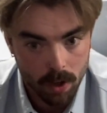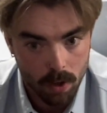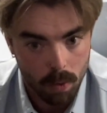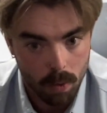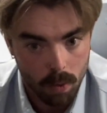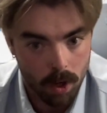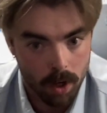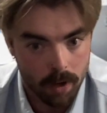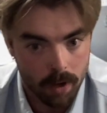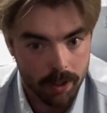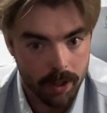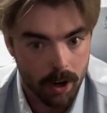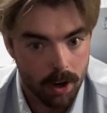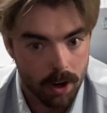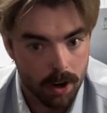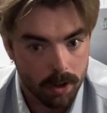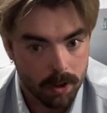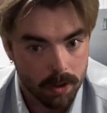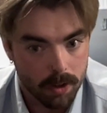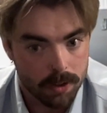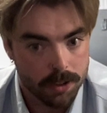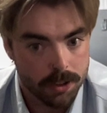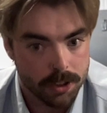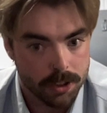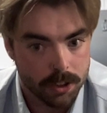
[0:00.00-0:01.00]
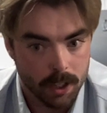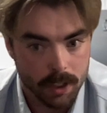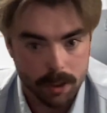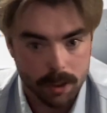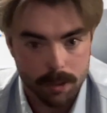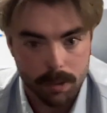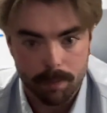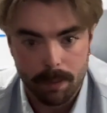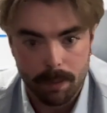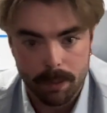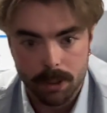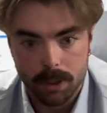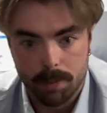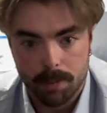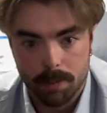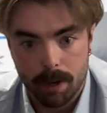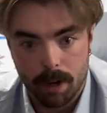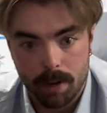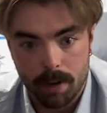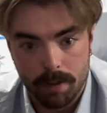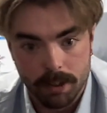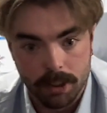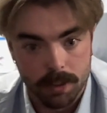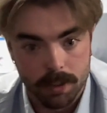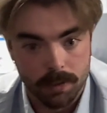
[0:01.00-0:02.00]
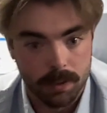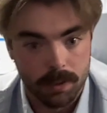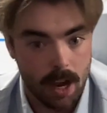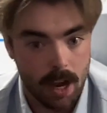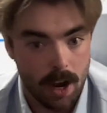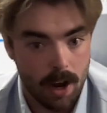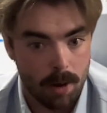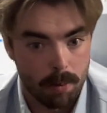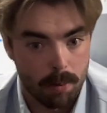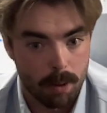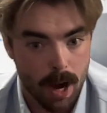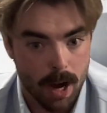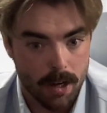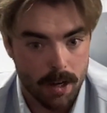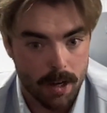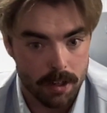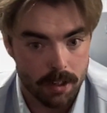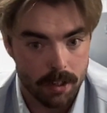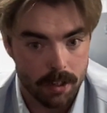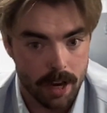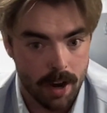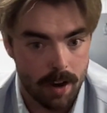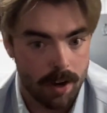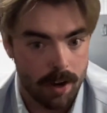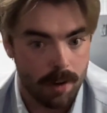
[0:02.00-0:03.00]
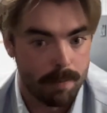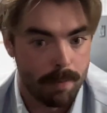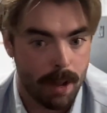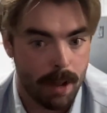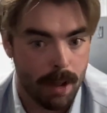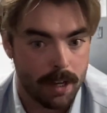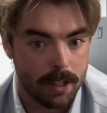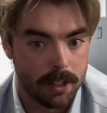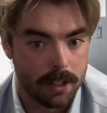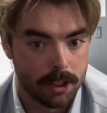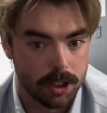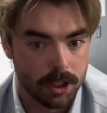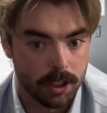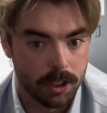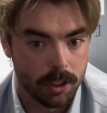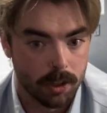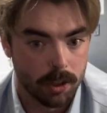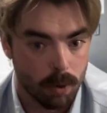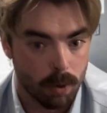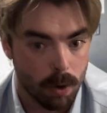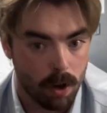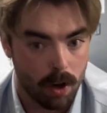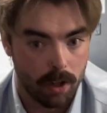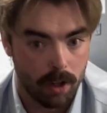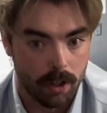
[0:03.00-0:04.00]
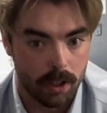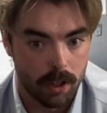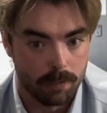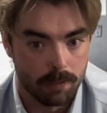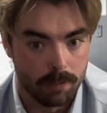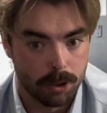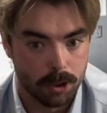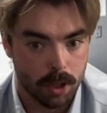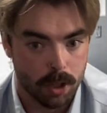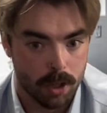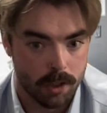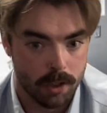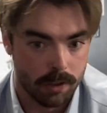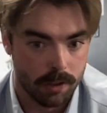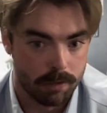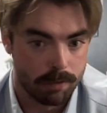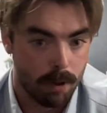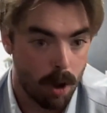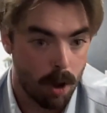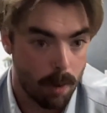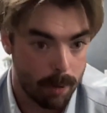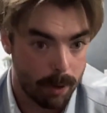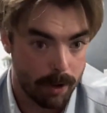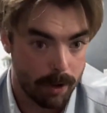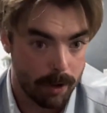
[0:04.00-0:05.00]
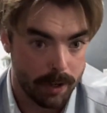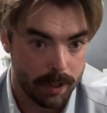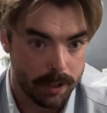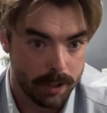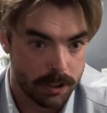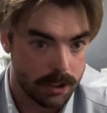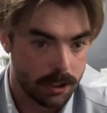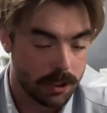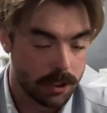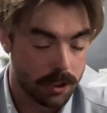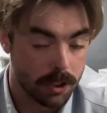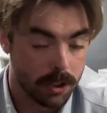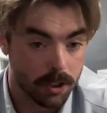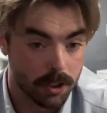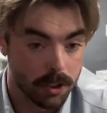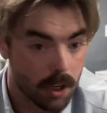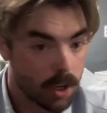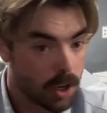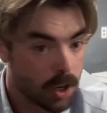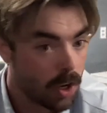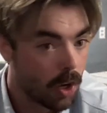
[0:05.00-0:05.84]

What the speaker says: where the article discussed the potential benefits of chiropractic care in managing chronic obstructive pulmonary diseases,